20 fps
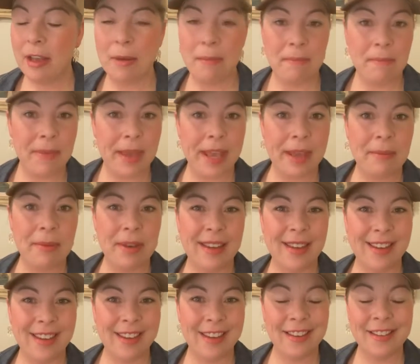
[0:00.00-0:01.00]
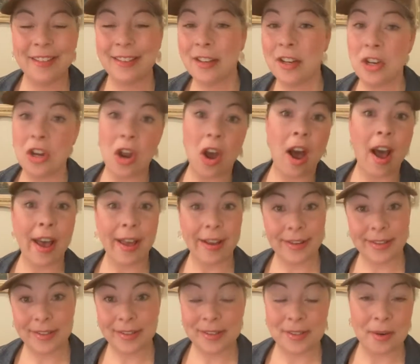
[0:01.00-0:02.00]
maybe not
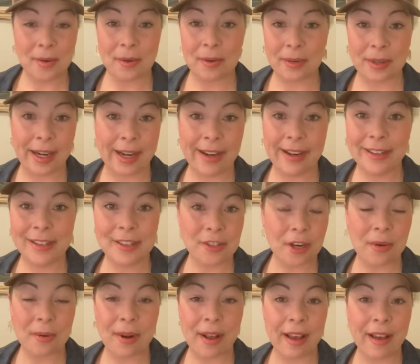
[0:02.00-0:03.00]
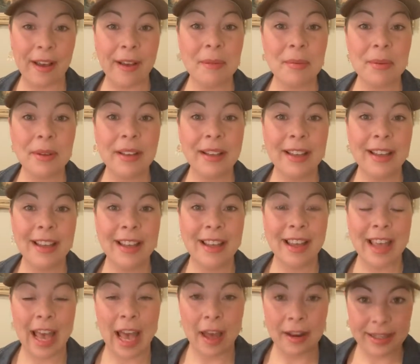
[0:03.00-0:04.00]
so great showed up,
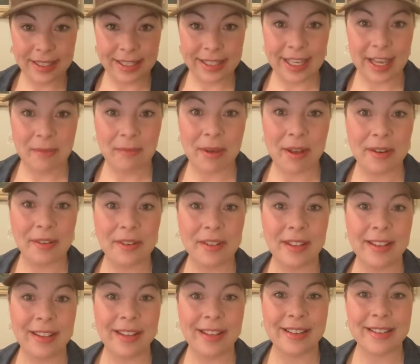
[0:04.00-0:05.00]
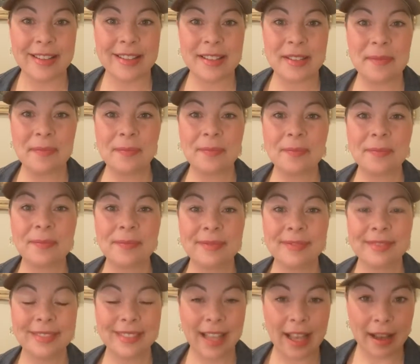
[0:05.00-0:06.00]
how does it get better than this?
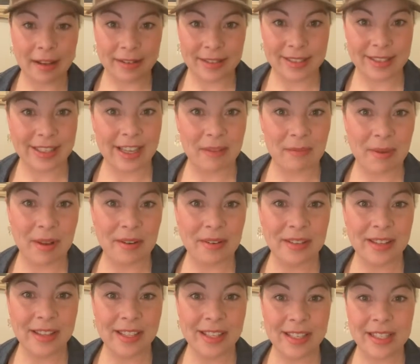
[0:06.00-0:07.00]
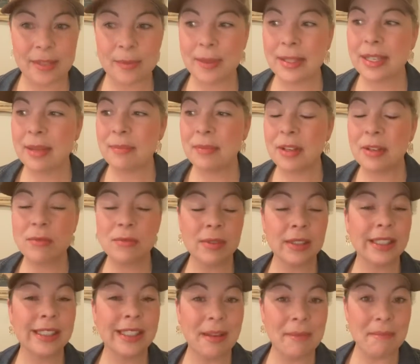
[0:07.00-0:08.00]
How does it get better than this? When something
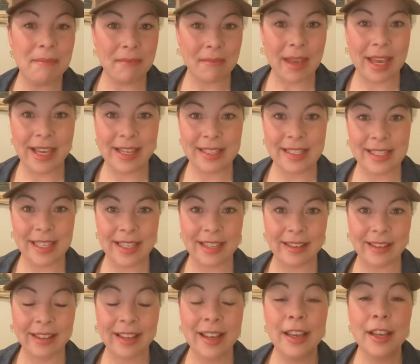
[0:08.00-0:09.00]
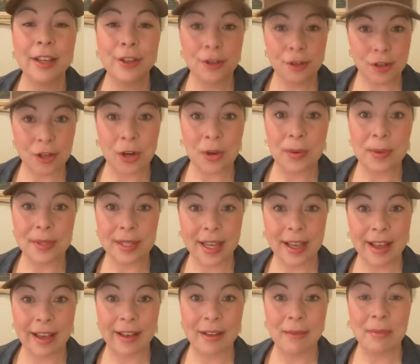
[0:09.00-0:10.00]
really amazing shows
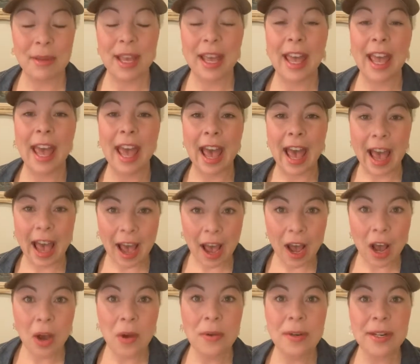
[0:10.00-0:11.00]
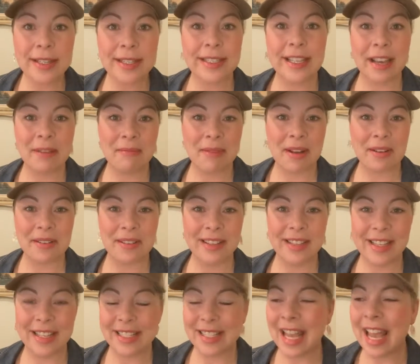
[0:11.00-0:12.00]
up, how does it get better than
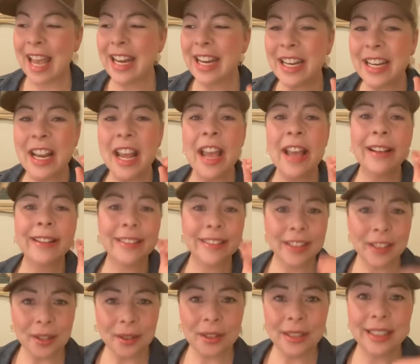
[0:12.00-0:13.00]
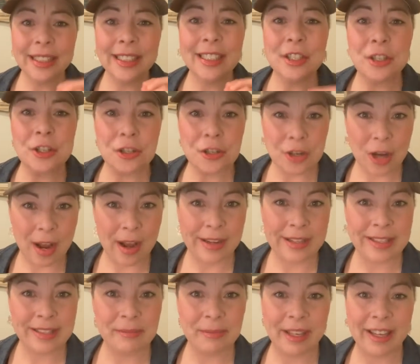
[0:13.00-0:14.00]
this? And it literally
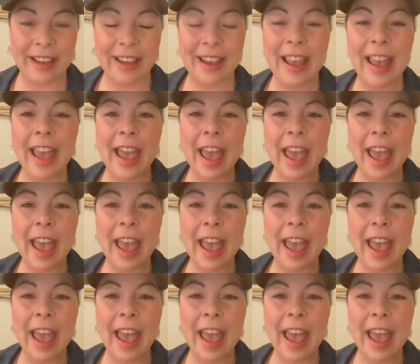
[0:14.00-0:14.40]
shocks me